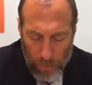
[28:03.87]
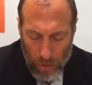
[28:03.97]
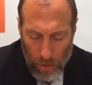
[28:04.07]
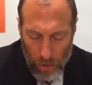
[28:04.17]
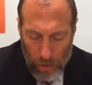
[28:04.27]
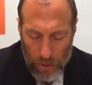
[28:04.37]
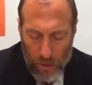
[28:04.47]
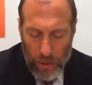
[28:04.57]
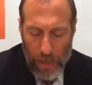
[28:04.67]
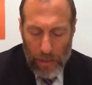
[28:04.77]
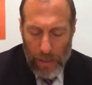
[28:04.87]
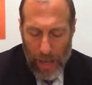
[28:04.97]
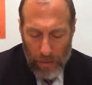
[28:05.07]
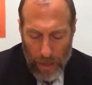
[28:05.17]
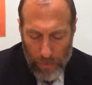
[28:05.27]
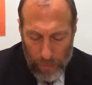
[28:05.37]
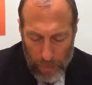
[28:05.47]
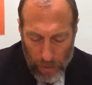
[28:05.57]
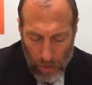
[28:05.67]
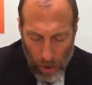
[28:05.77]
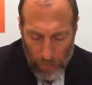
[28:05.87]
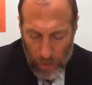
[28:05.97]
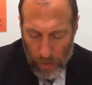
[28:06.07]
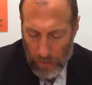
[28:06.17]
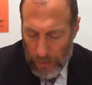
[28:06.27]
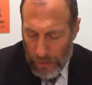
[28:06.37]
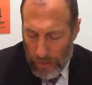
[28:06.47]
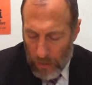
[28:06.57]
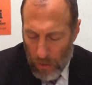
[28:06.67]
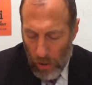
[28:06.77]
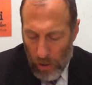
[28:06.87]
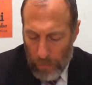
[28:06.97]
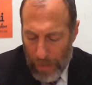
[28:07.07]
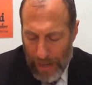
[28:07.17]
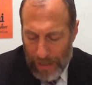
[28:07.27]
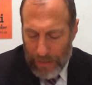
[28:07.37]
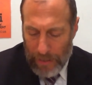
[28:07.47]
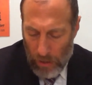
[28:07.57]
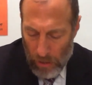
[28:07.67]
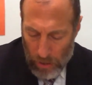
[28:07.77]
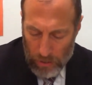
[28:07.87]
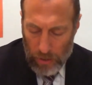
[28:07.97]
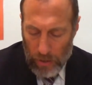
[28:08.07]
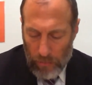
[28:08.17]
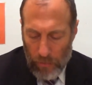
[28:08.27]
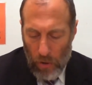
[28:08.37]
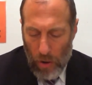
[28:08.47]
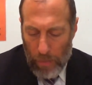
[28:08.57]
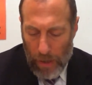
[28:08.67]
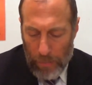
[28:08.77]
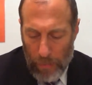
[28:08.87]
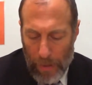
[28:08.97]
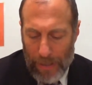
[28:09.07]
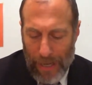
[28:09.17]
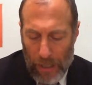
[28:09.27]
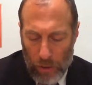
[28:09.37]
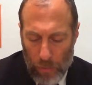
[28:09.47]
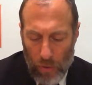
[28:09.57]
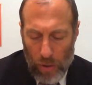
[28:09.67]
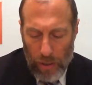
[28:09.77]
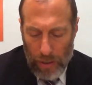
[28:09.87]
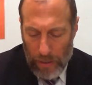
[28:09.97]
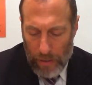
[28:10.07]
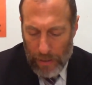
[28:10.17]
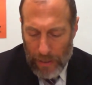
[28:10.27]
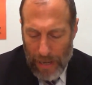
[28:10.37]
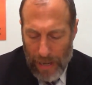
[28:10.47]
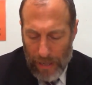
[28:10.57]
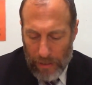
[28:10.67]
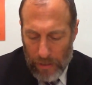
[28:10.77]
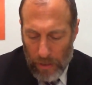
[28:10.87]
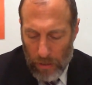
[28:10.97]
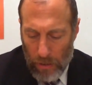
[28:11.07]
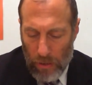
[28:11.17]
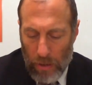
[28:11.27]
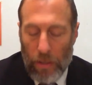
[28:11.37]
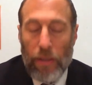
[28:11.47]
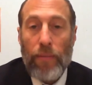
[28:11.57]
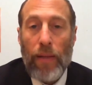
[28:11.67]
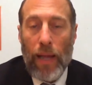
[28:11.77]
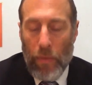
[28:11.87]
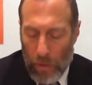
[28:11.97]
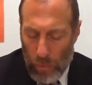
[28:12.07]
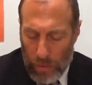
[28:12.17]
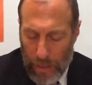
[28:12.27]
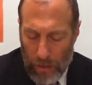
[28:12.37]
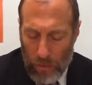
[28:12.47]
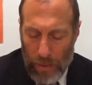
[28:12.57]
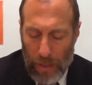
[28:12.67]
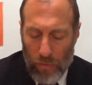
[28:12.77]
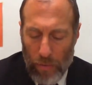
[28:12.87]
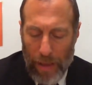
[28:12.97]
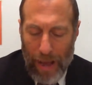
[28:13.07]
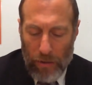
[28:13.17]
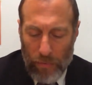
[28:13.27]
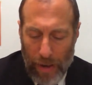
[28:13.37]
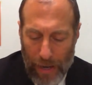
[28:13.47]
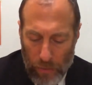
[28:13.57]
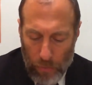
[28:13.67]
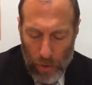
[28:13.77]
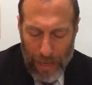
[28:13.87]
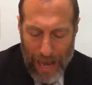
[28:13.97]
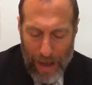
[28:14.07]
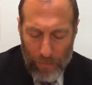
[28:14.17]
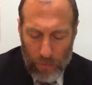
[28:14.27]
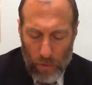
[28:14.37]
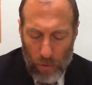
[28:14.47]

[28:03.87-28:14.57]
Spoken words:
Kola, and she yelled out to everybody, Omra, Kol man de osi v'omar mebeis chashmonoi. Asina, anyone who will tell you that he's from the house of Chashmonoi Abd,